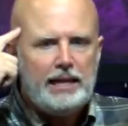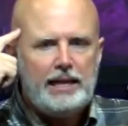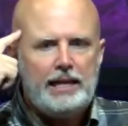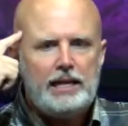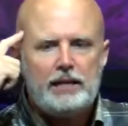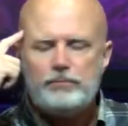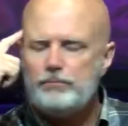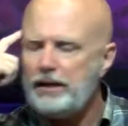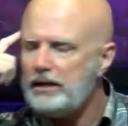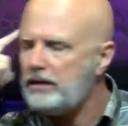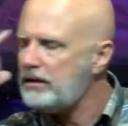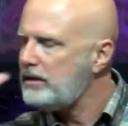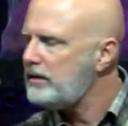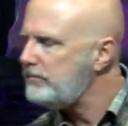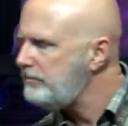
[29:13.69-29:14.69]
He had made
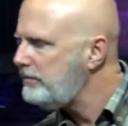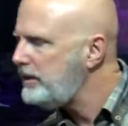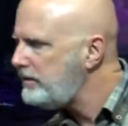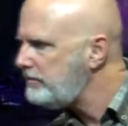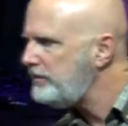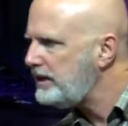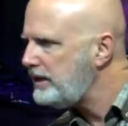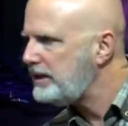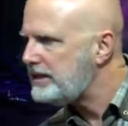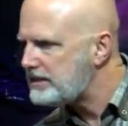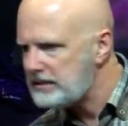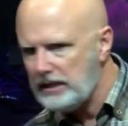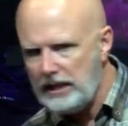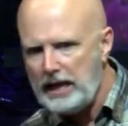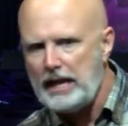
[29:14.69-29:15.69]
a commitment in
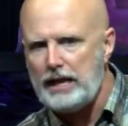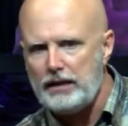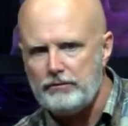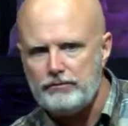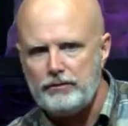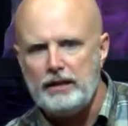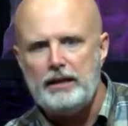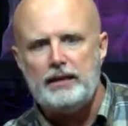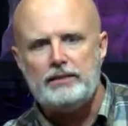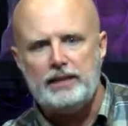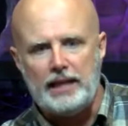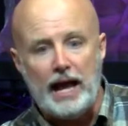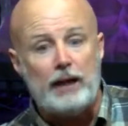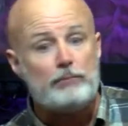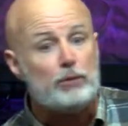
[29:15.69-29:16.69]
his life
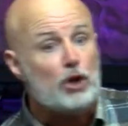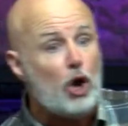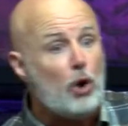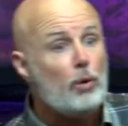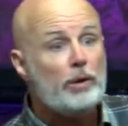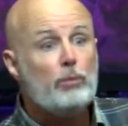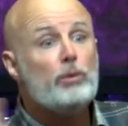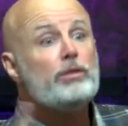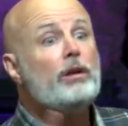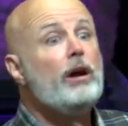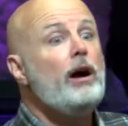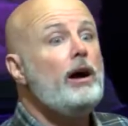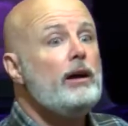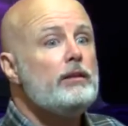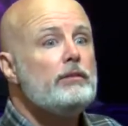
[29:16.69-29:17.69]
that I'm going with
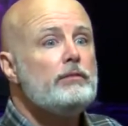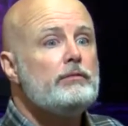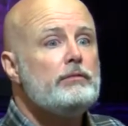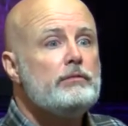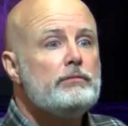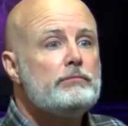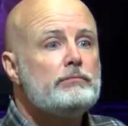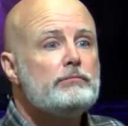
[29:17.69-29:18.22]
God. Yeah.